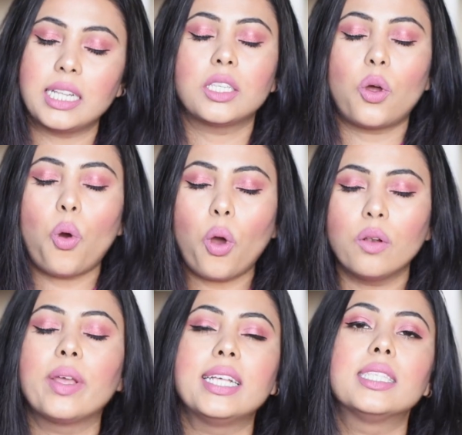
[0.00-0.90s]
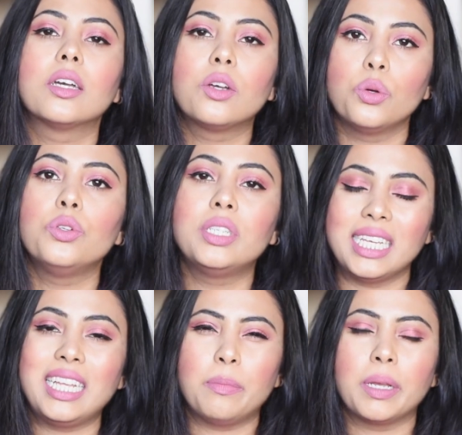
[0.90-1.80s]
It's always a good
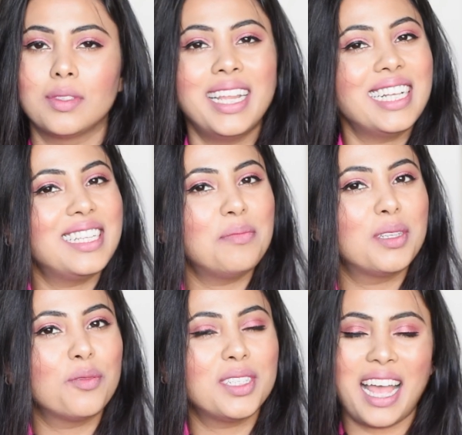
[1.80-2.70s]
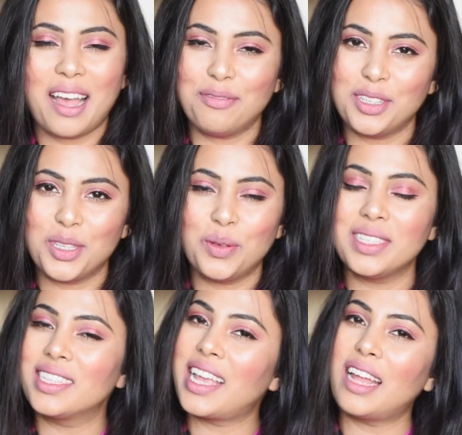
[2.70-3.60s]
deal. The next lipstick which I have for you is
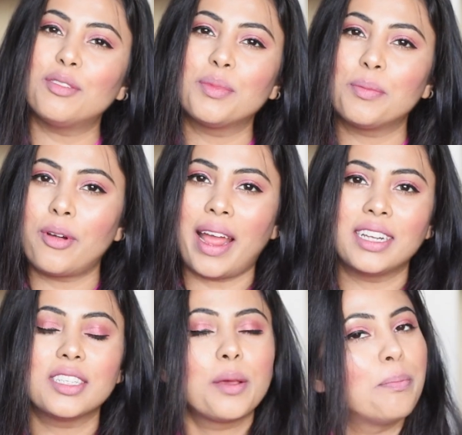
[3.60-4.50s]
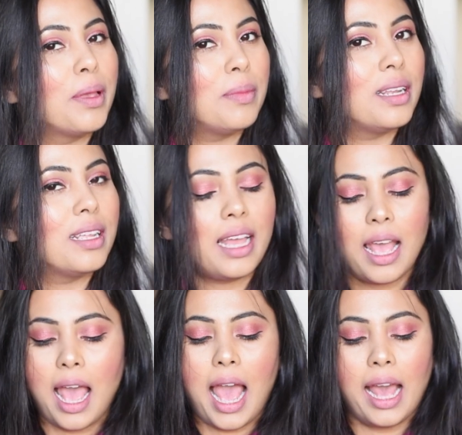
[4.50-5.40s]
again from the brand Maybelline,
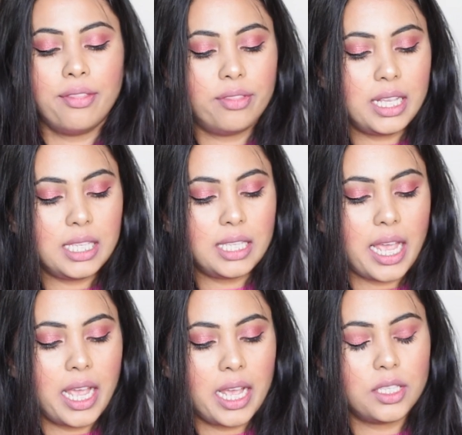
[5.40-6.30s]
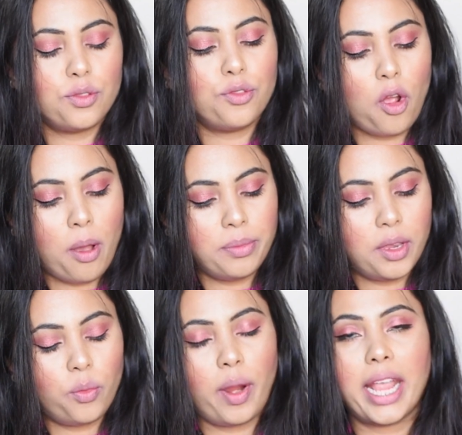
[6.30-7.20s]
and this is from
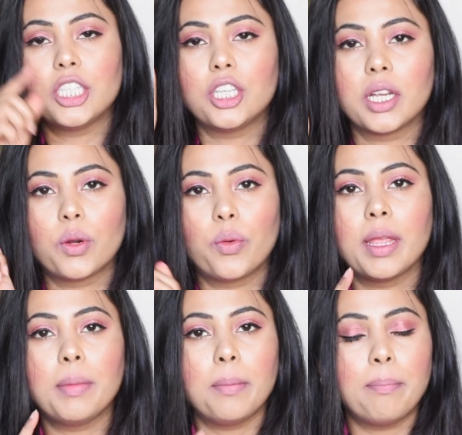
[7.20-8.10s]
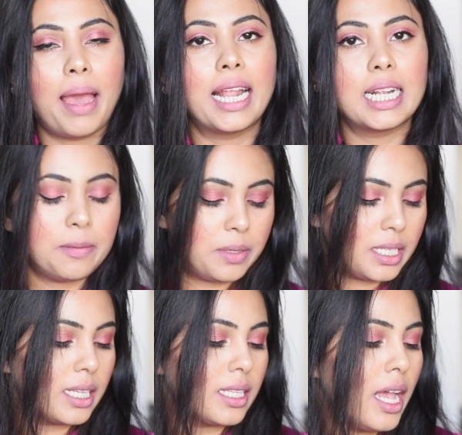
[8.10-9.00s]
the range Creamy Matte Lipsticks.